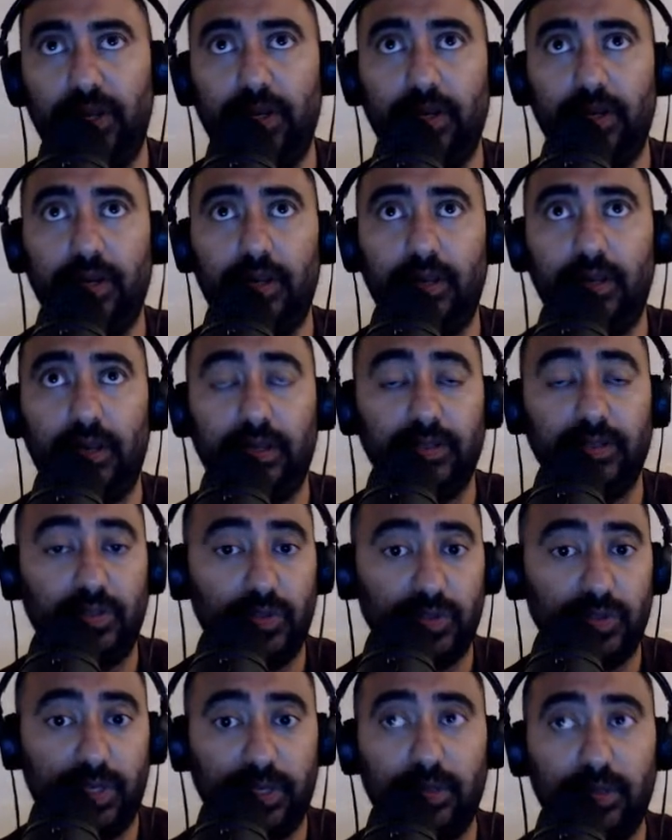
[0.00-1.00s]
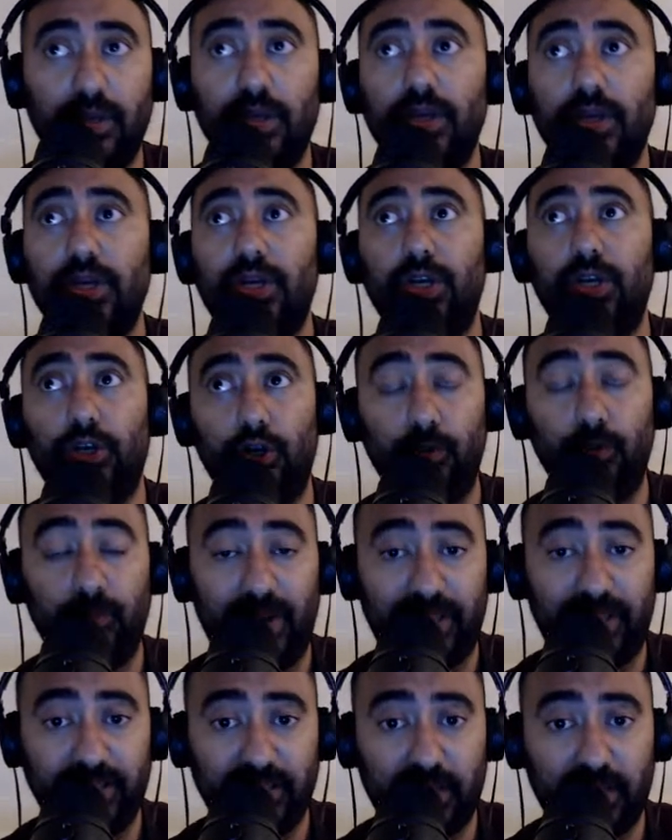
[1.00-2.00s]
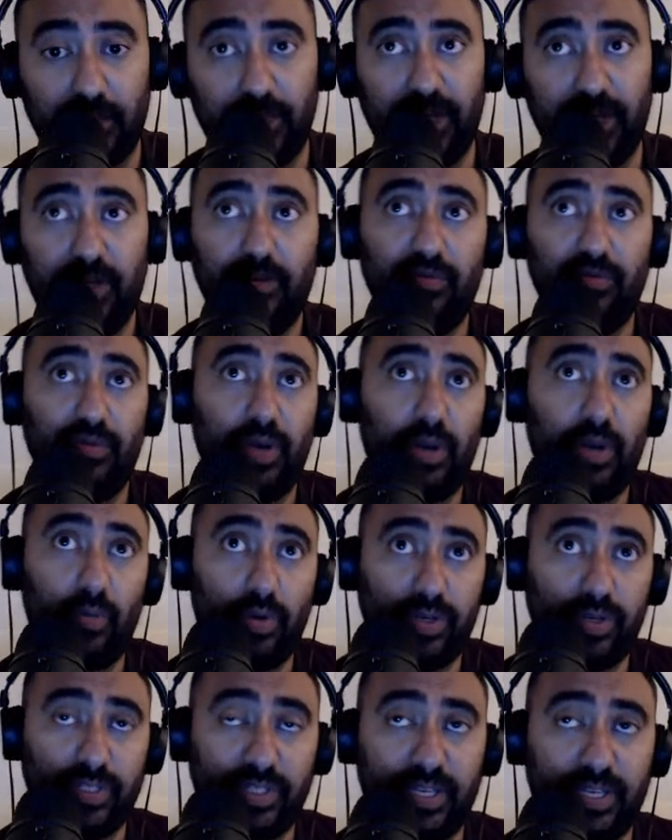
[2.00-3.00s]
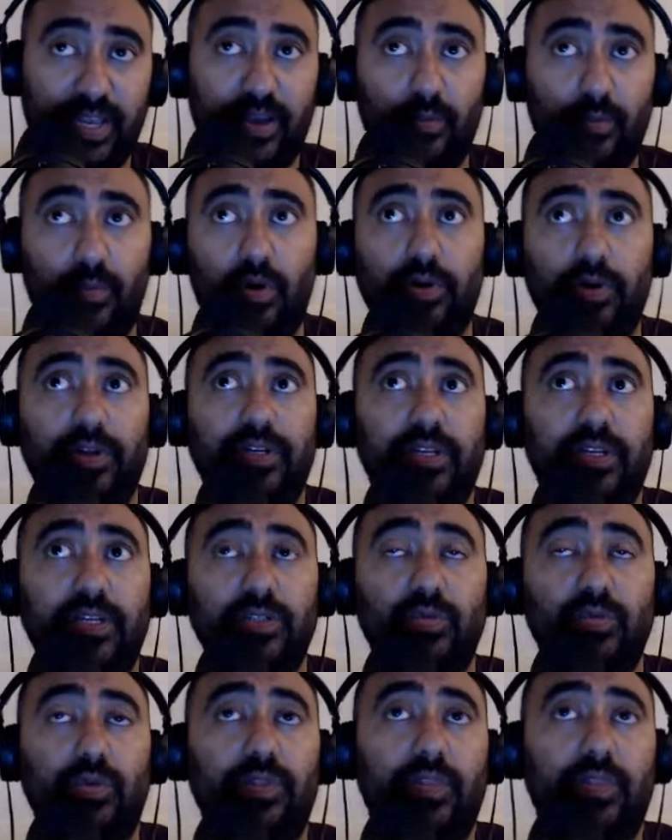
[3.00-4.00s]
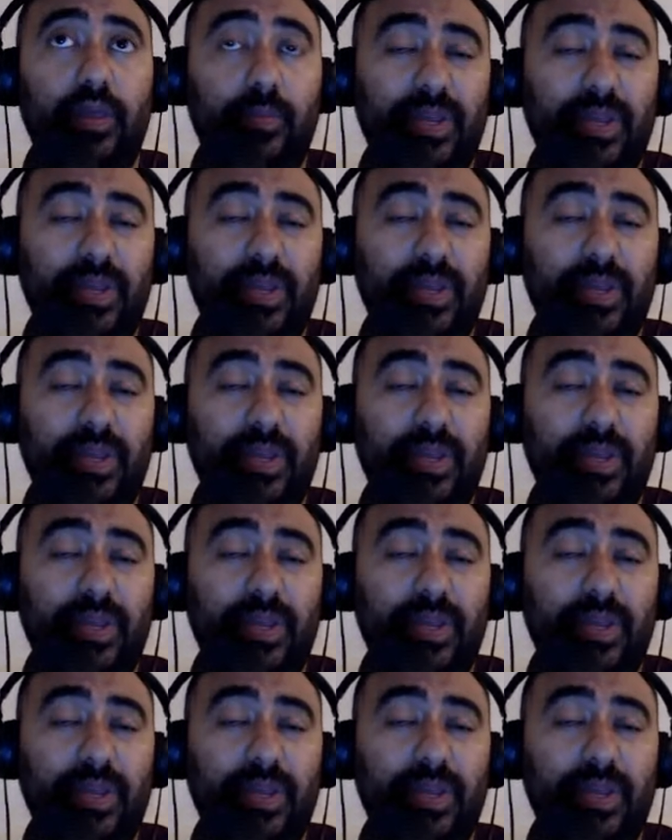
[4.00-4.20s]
And as you said, new players coming in really want to see how Potter does with them.